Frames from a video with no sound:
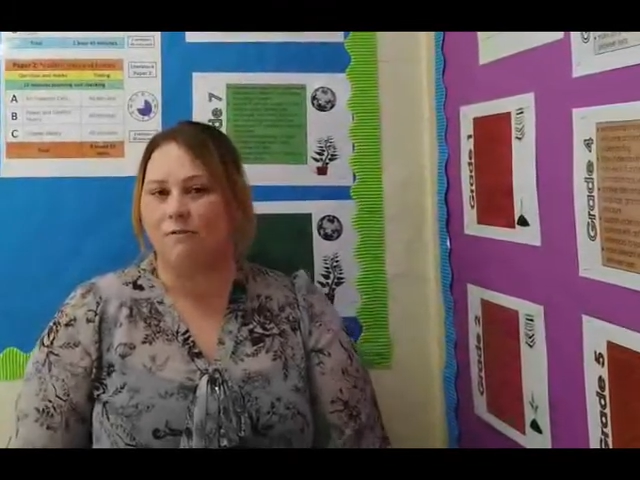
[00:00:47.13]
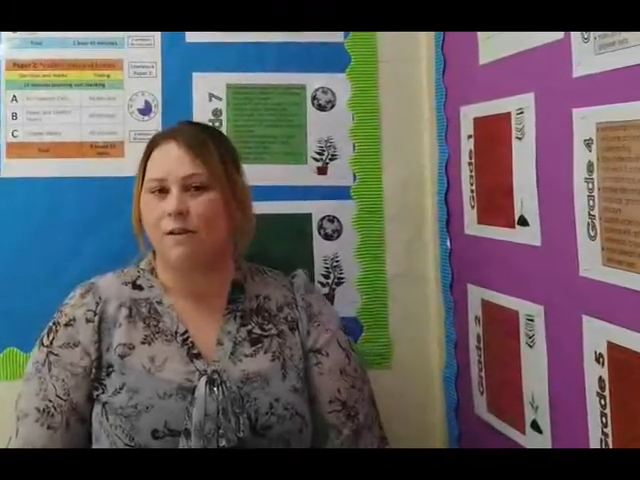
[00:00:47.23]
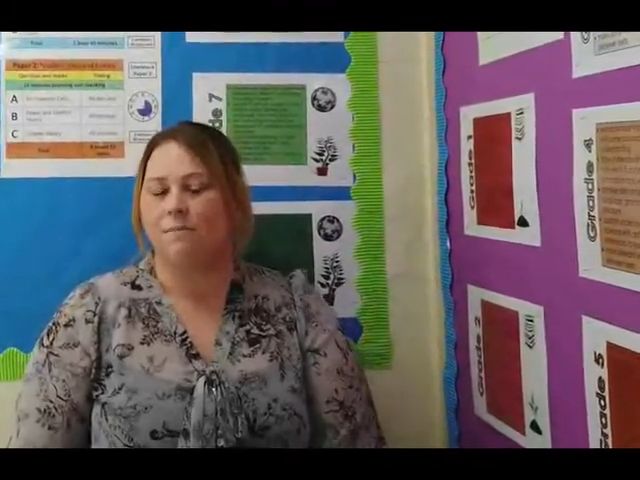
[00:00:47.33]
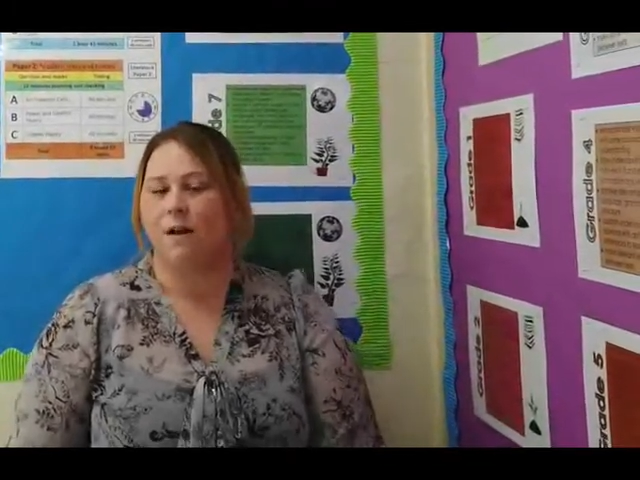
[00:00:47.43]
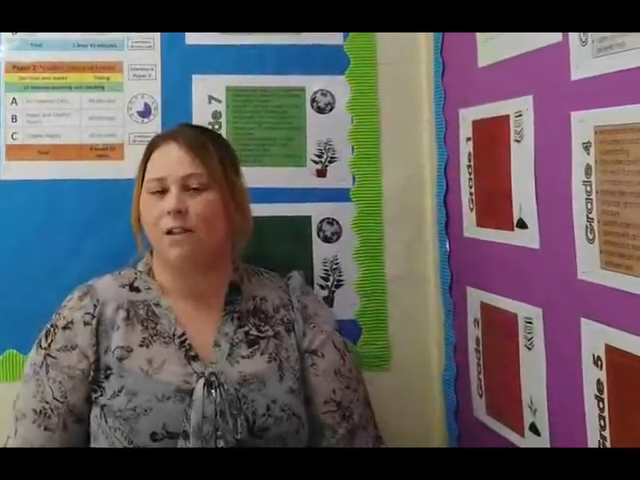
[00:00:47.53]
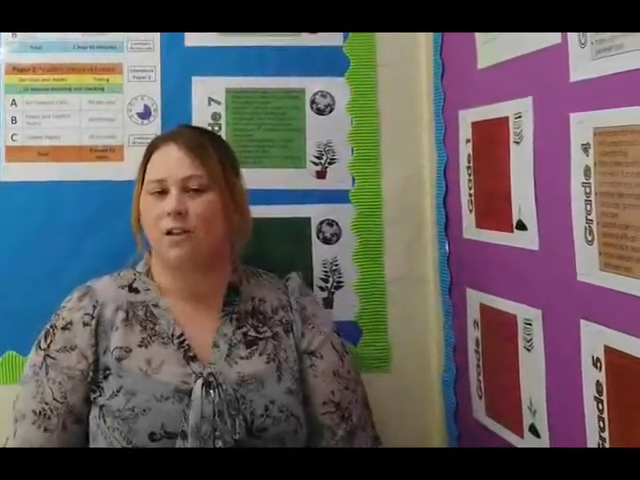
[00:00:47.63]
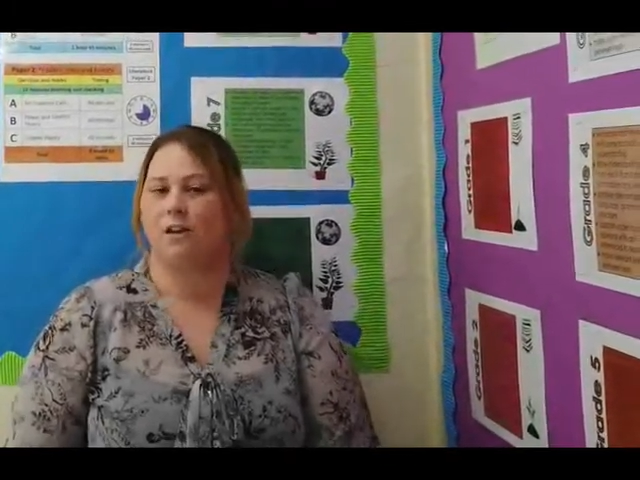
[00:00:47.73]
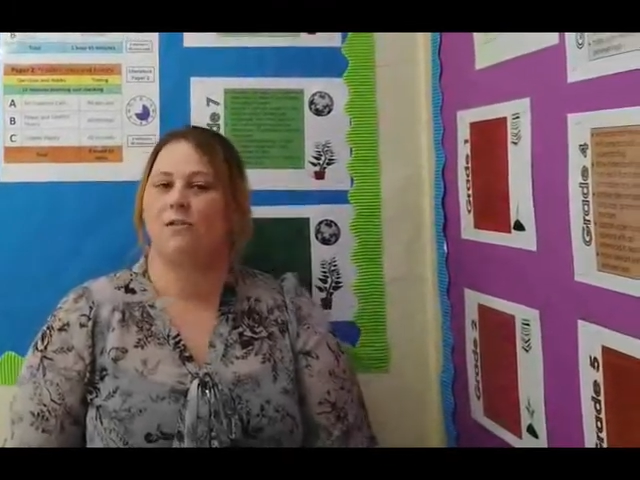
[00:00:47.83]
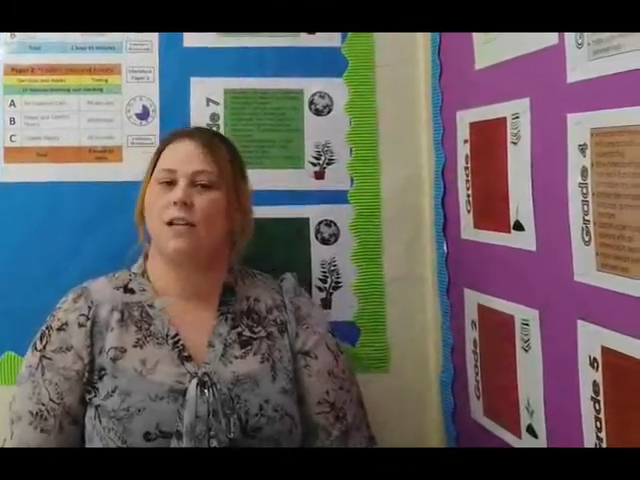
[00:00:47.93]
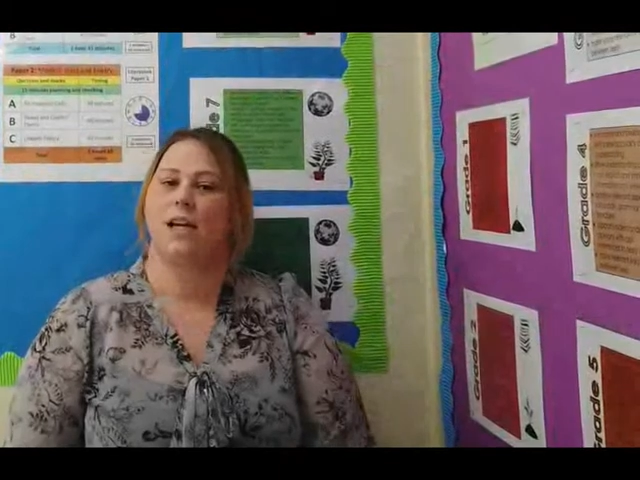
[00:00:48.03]
written by
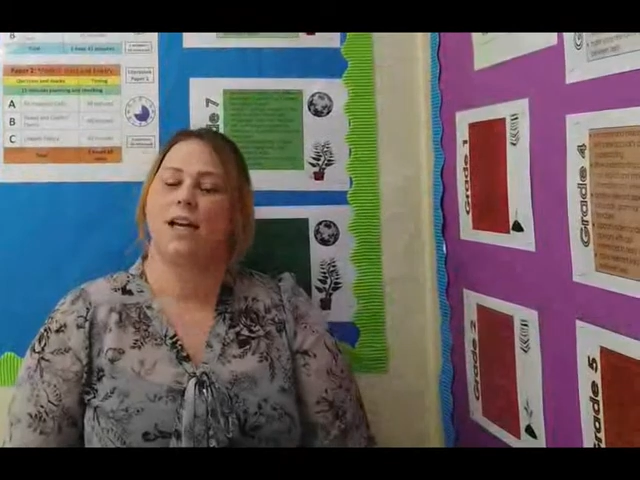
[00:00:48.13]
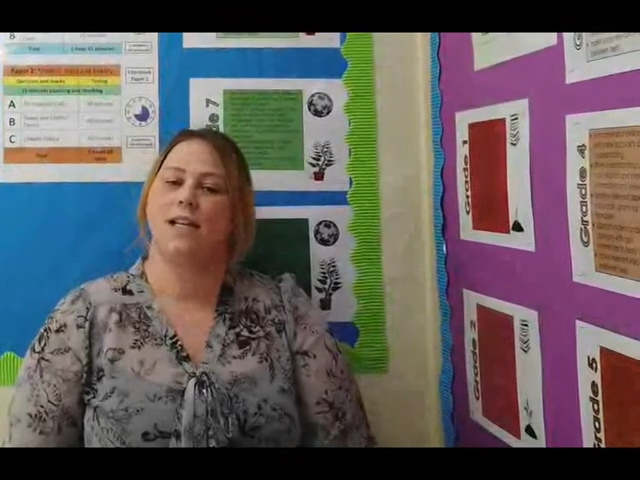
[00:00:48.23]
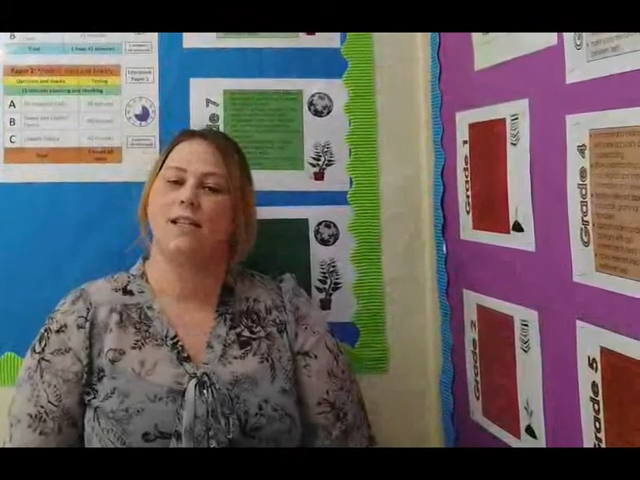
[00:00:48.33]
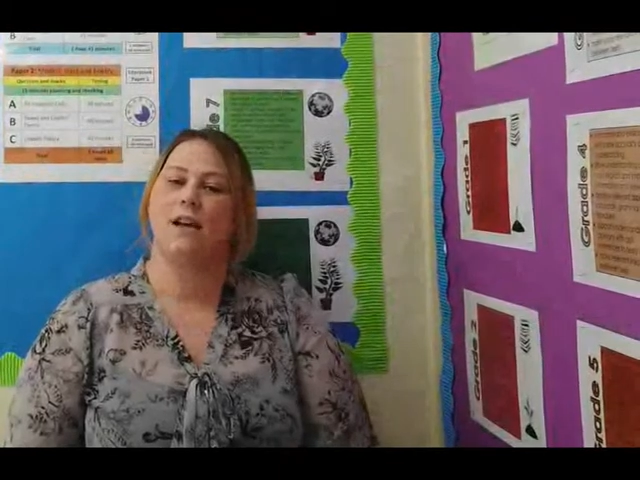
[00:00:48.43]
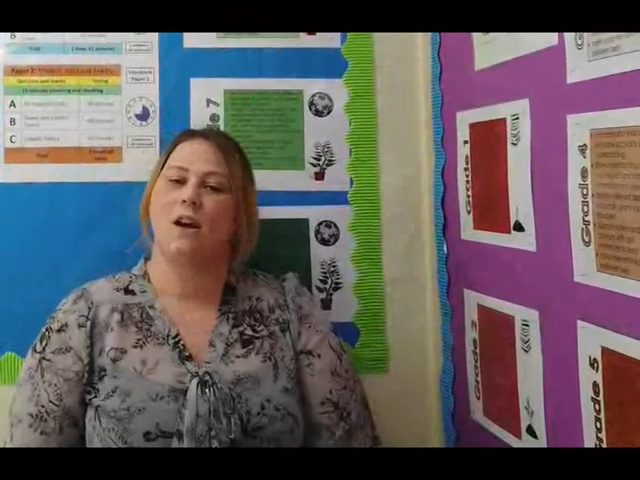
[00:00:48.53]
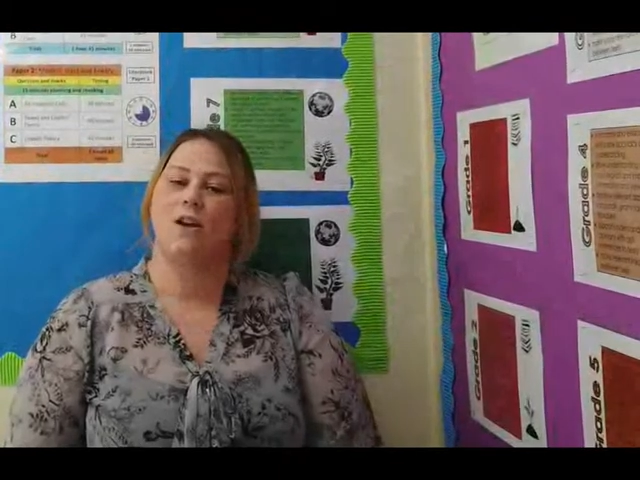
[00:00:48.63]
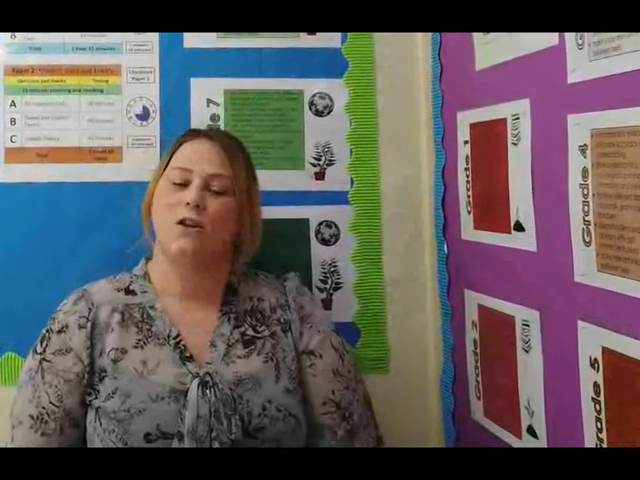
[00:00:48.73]
Charles Dickens.